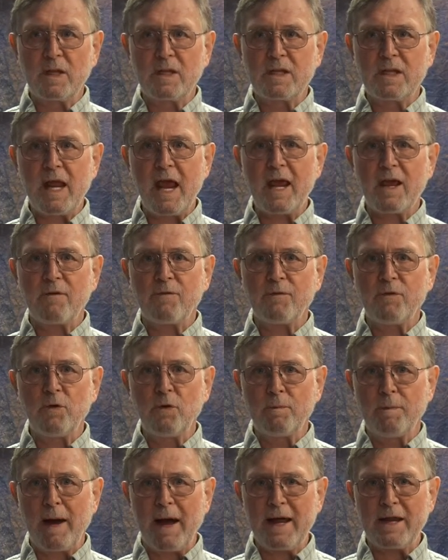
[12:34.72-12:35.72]
take a
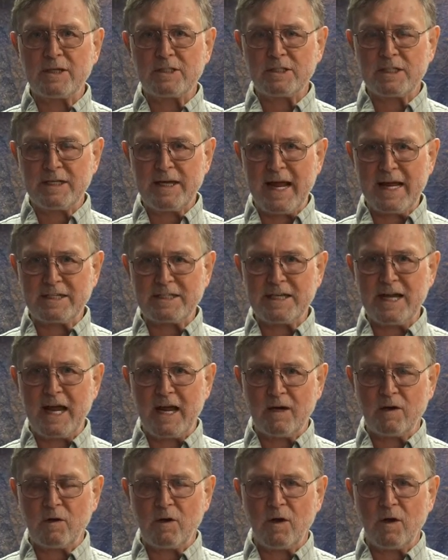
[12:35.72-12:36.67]
few bites and that's it.